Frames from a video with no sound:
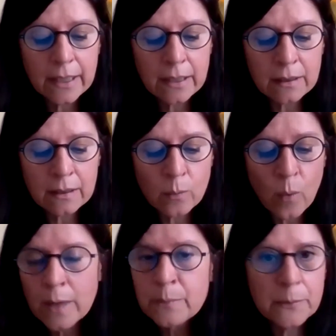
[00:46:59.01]

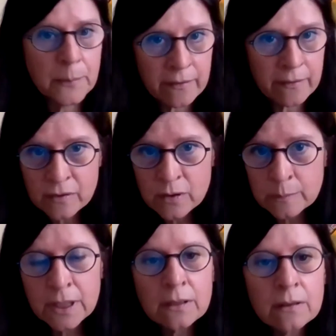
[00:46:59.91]
while preparing the
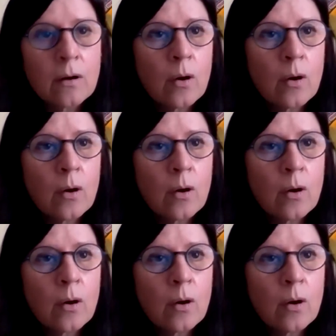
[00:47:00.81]
meal